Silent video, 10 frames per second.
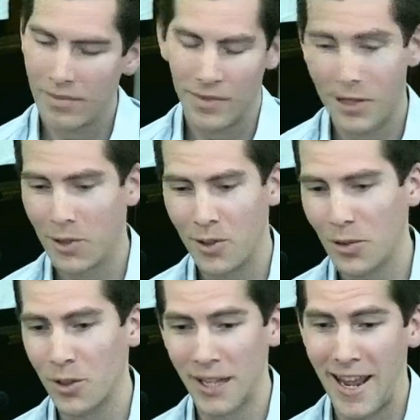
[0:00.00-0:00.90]
You
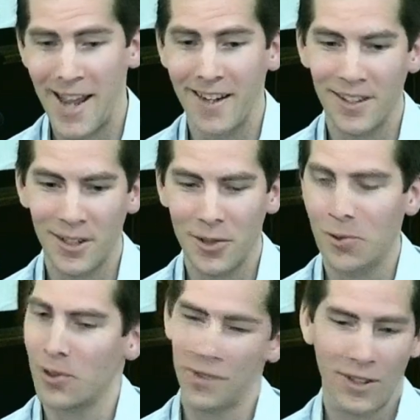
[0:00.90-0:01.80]
talk to Anne and
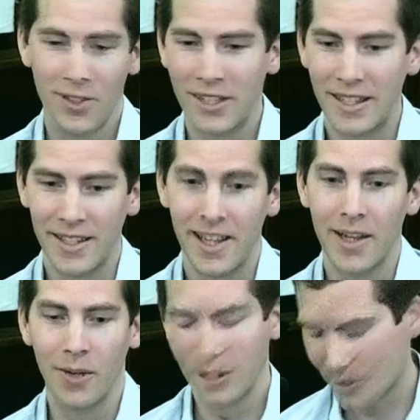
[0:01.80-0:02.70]
she'll constantly say
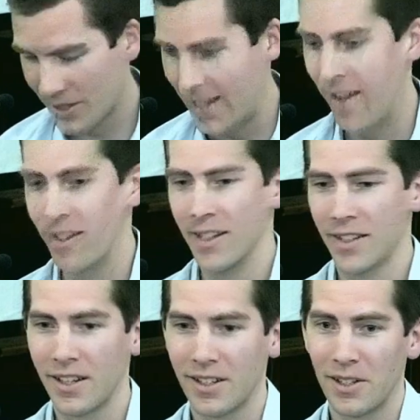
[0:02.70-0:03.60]
that we're constantly having
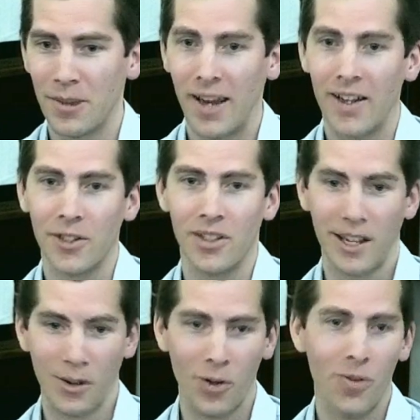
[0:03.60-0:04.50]
discussions about I should
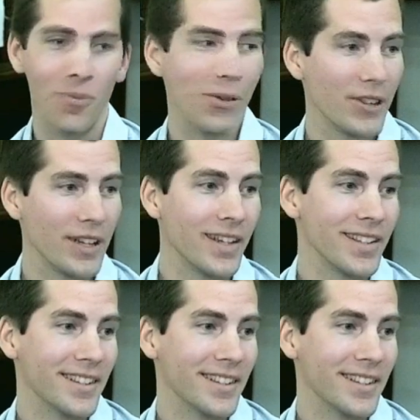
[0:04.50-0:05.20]
say no to more things.